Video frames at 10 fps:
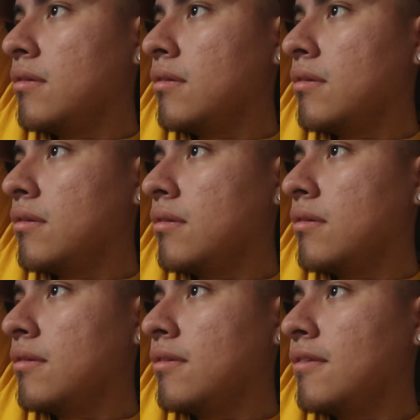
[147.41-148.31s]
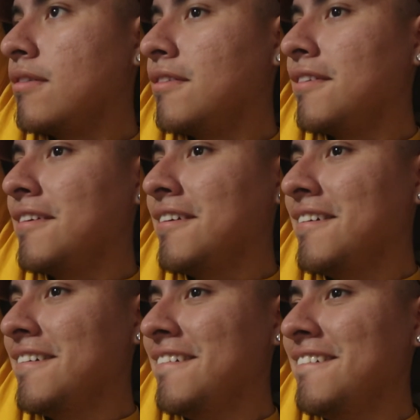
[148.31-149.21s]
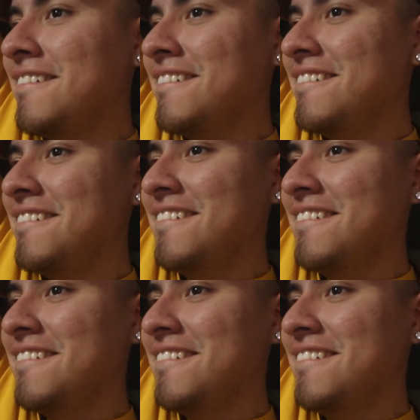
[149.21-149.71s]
(no one is talking)